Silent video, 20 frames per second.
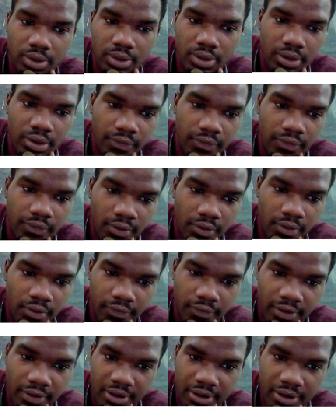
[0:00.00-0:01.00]
4,
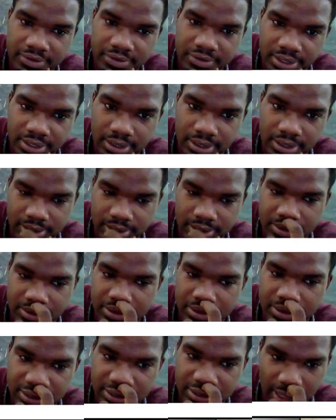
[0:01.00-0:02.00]
5, 6. 6
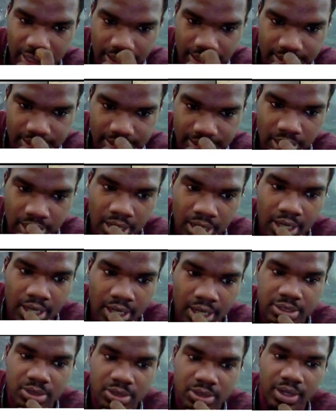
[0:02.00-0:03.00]
sides.
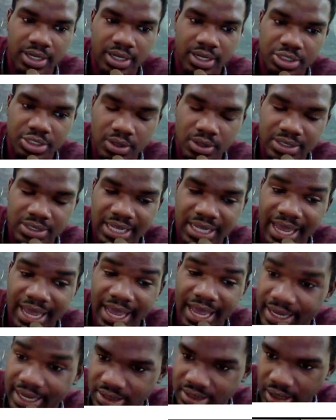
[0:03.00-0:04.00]
So it shows a
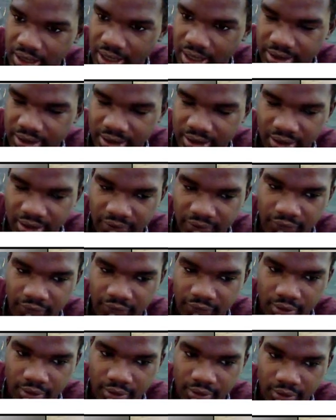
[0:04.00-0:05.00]
hexagon, therefore.
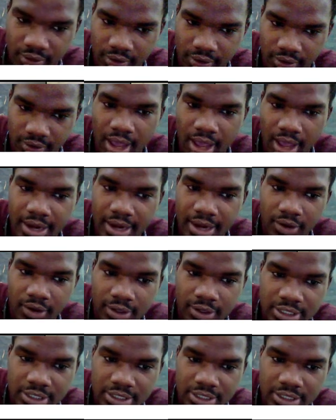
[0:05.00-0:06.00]
And the question
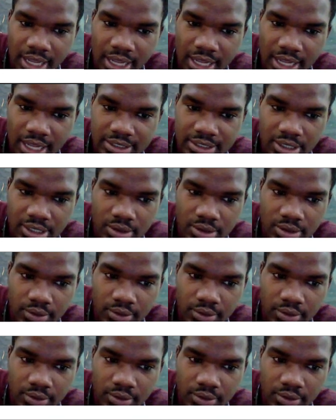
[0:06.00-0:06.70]
is asking you,